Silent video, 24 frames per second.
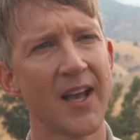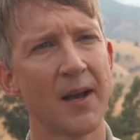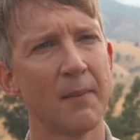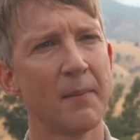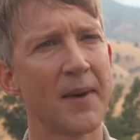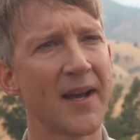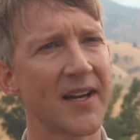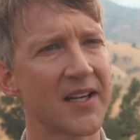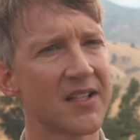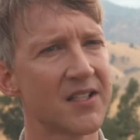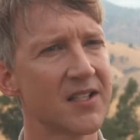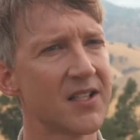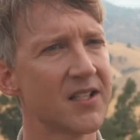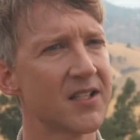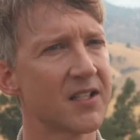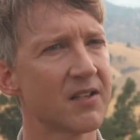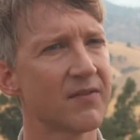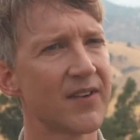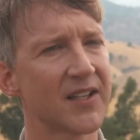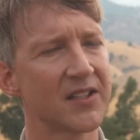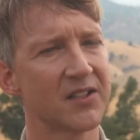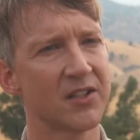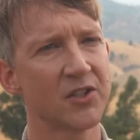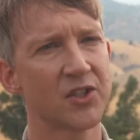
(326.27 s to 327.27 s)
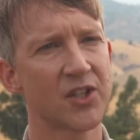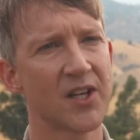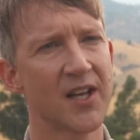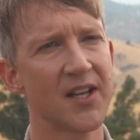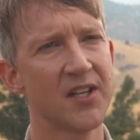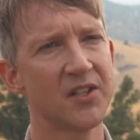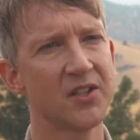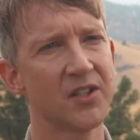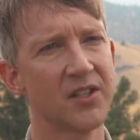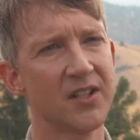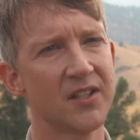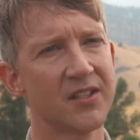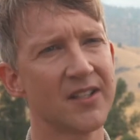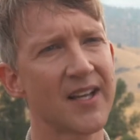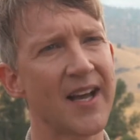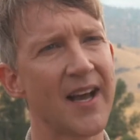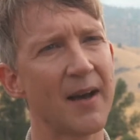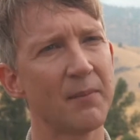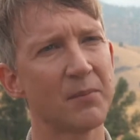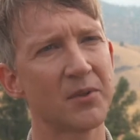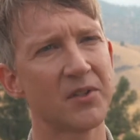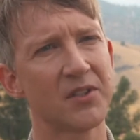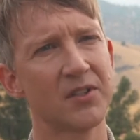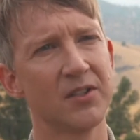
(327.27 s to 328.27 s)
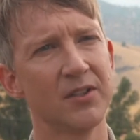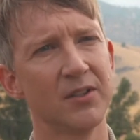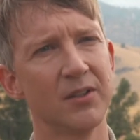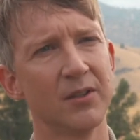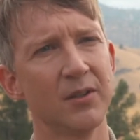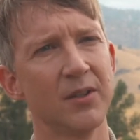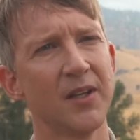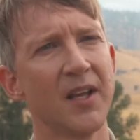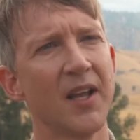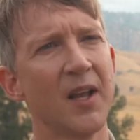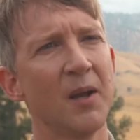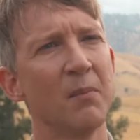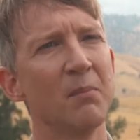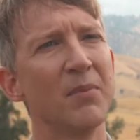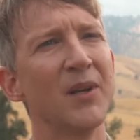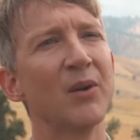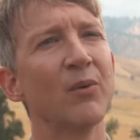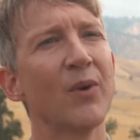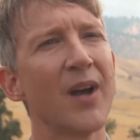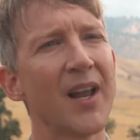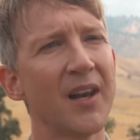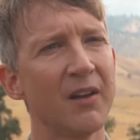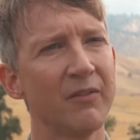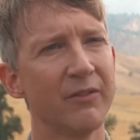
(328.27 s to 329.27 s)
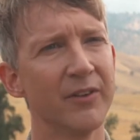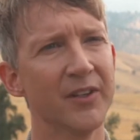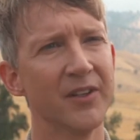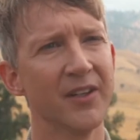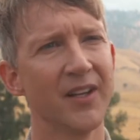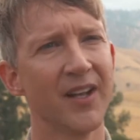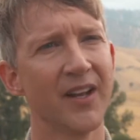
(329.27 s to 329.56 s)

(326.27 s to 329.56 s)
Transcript: magazines have had to change and adapt to be relevant.